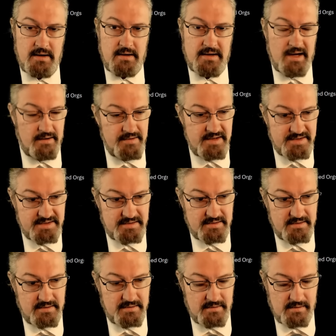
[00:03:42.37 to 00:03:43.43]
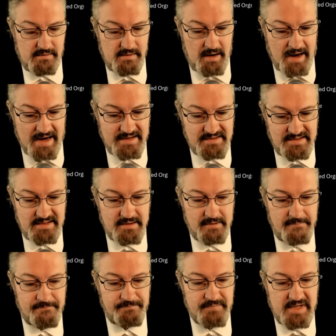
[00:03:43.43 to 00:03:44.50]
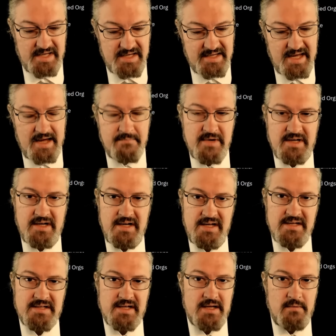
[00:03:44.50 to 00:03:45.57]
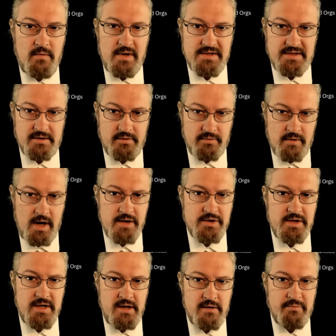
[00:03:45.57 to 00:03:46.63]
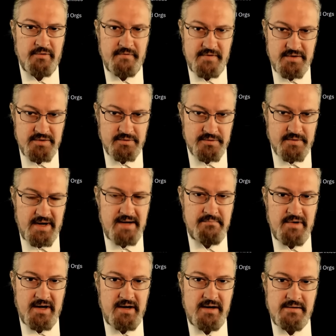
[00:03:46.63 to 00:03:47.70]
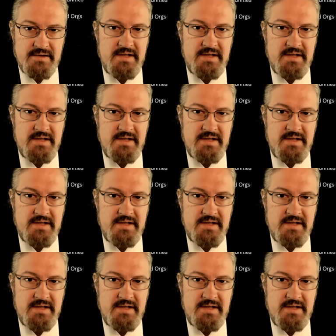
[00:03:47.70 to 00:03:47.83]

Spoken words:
Now, this idea, he came in and he said he wants to crush interprovincial trade barriers.